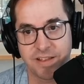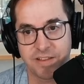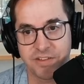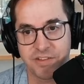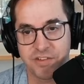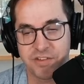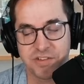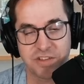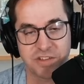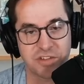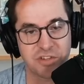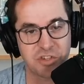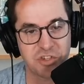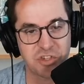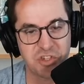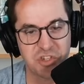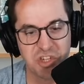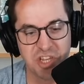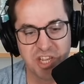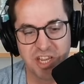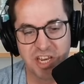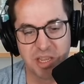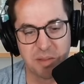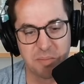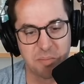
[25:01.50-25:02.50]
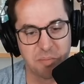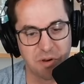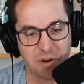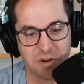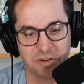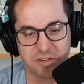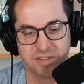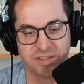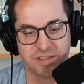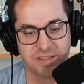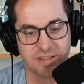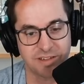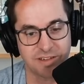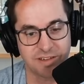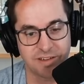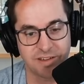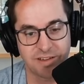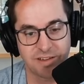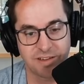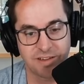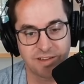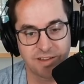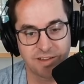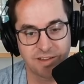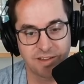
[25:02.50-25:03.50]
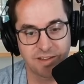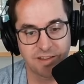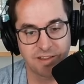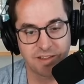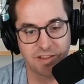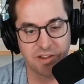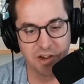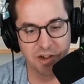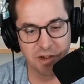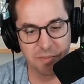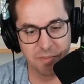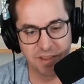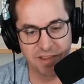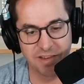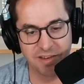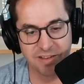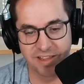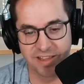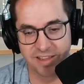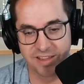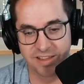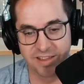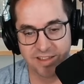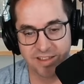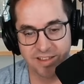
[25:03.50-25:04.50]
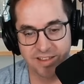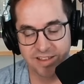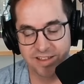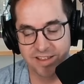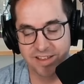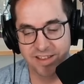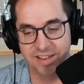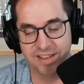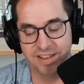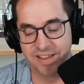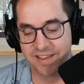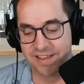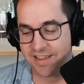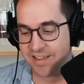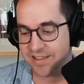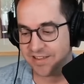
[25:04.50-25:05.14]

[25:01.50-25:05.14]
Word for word: just a shitty person. You yeah. know what I mean? Like he's